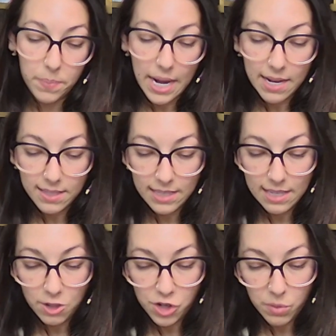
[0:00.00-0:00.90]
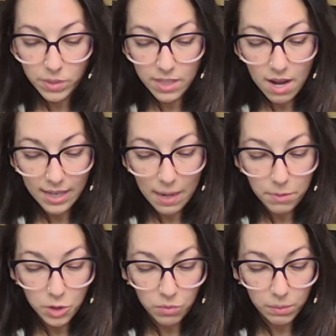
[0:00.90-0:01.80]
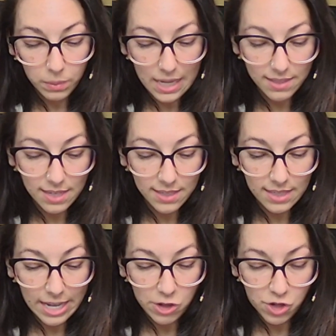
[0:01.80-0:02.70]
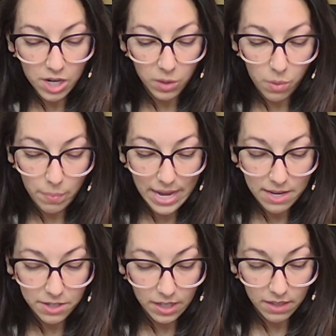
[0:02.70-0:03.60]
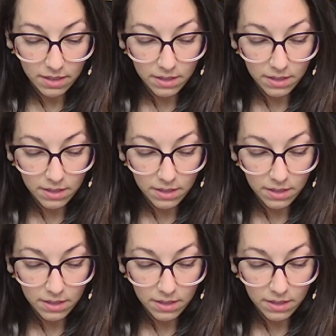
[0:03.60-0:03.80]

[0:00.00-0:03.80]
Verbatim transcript: but I could see that she was unable to repress a slight shudder when we entered.